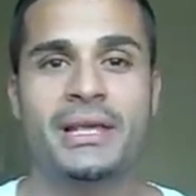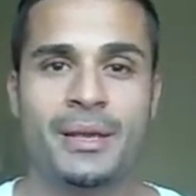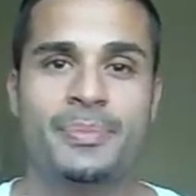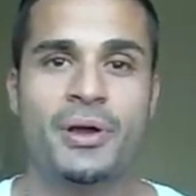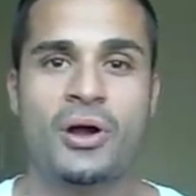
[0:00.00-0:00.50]

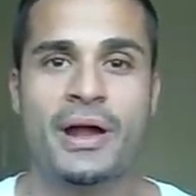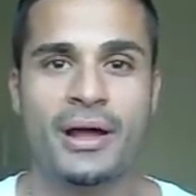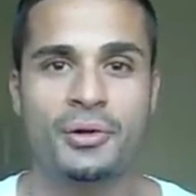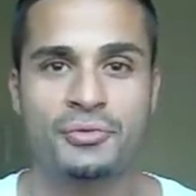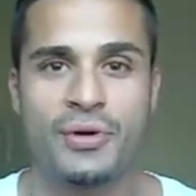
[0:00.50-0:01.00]
keeping our
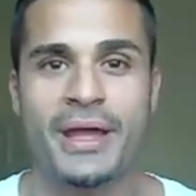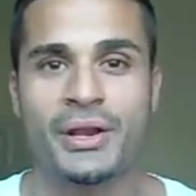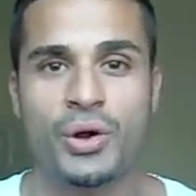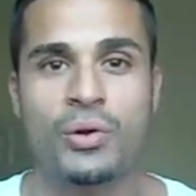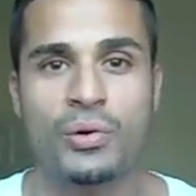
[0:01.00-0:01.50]
health right
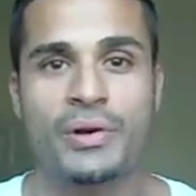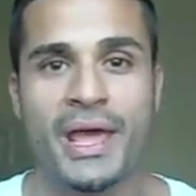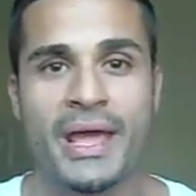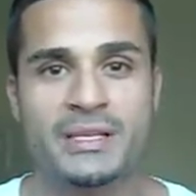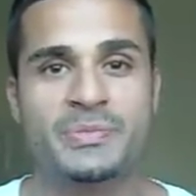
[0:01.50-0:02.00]
in our own
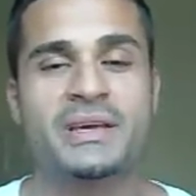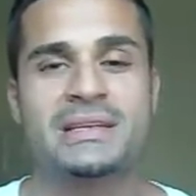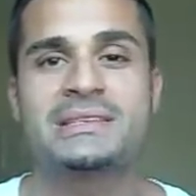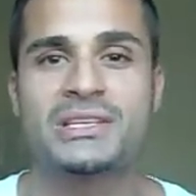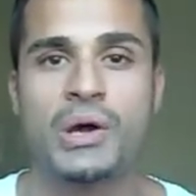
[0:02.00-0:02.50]
hands, because
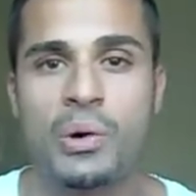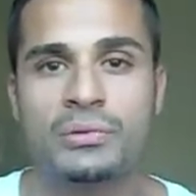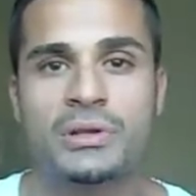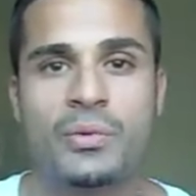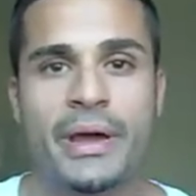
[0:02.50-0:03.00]
that's the
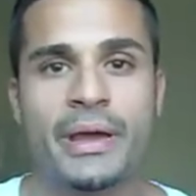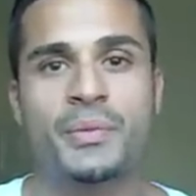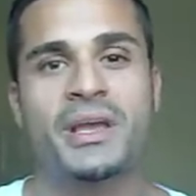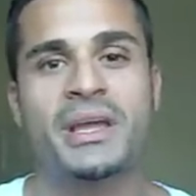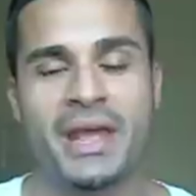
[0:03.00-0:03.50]
only way
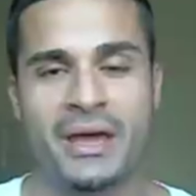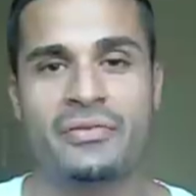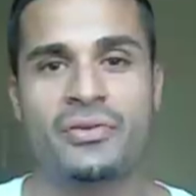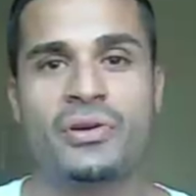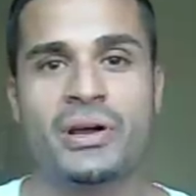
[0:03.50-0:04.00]
we could
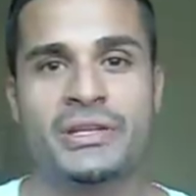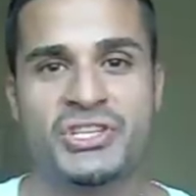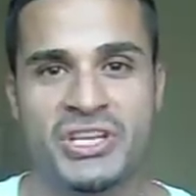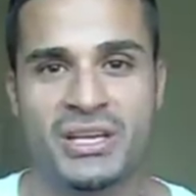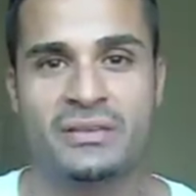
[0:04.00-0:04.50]
ever
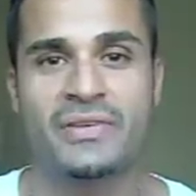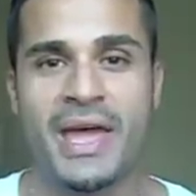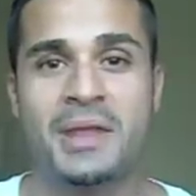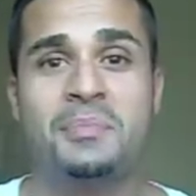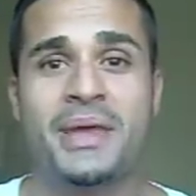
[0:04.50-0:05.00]
achieve
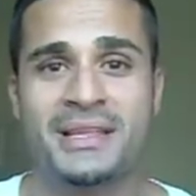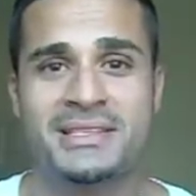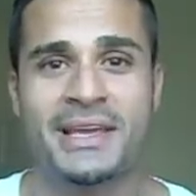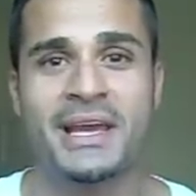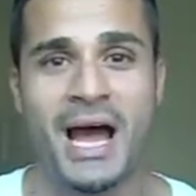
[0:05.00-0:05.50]
and
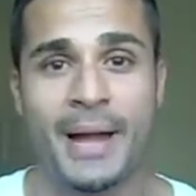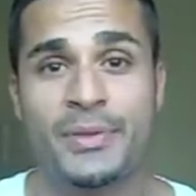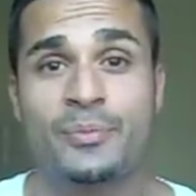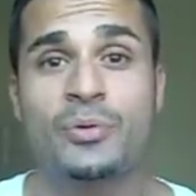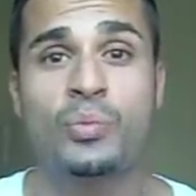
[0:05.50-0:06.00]
maintain
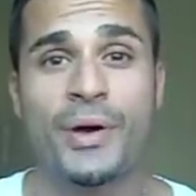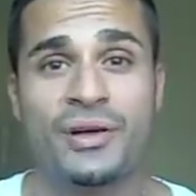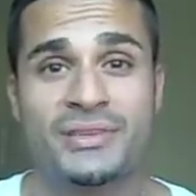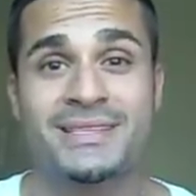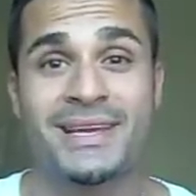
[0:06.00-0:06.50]
optimum
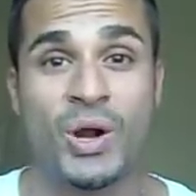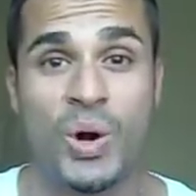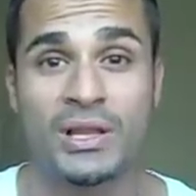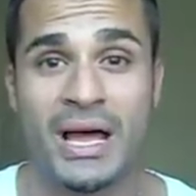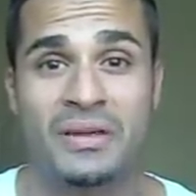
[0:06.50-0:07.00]
wellness in
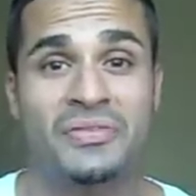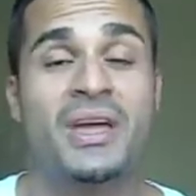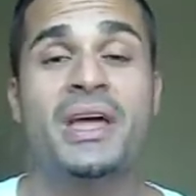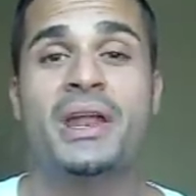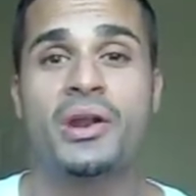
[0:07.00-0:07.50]
our life
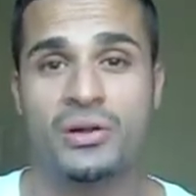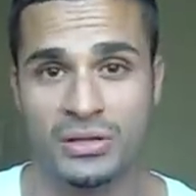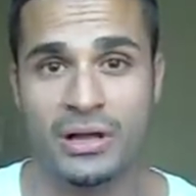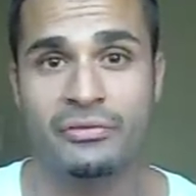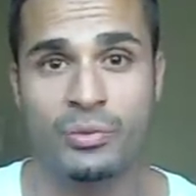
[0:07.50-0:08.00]
and in our
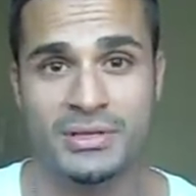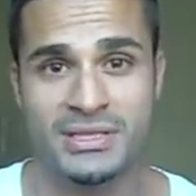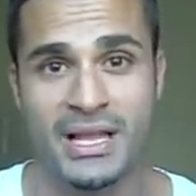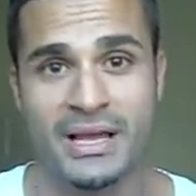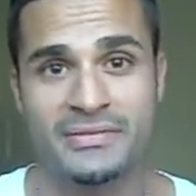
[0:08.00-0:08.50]
loved ones'
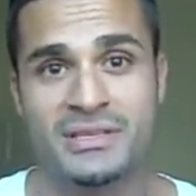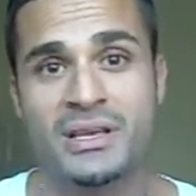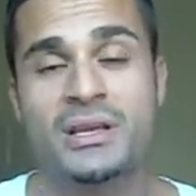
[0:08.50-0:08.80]
lives.